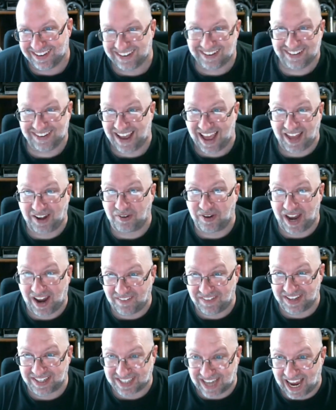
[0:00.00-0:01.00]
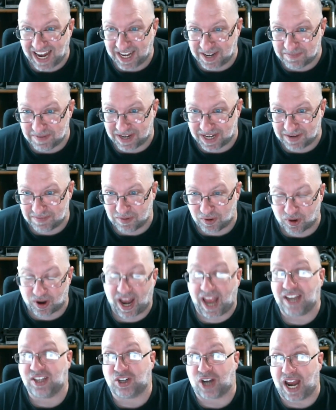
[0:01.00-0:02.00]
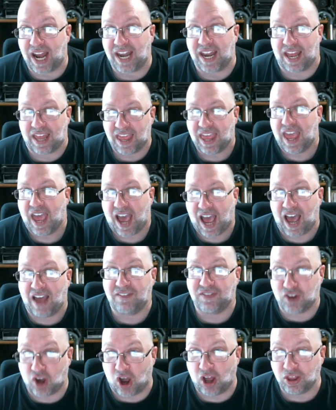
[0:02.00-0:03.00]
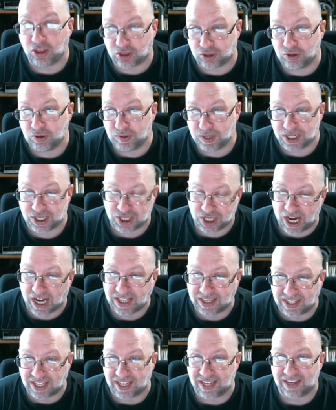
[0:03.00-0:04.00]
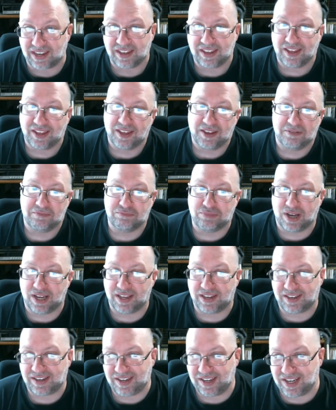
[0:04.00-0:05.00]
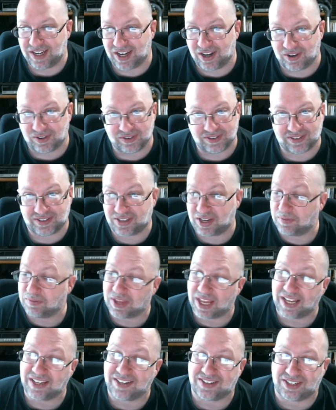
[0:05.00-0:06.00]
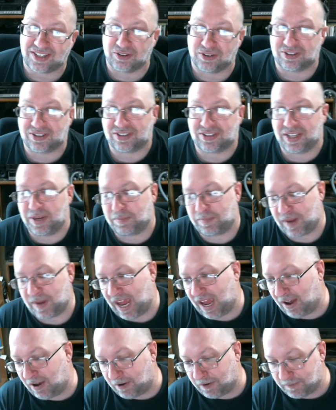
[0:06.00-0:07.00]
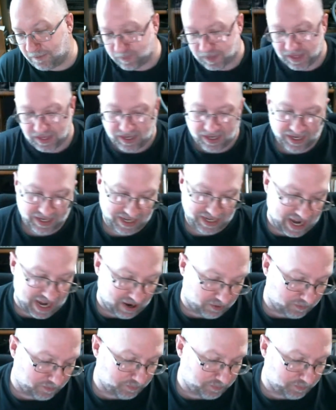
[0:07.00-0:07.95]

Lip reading: I don't have this item anymore. I've gone through and checked it, but, some things still slip out. Now,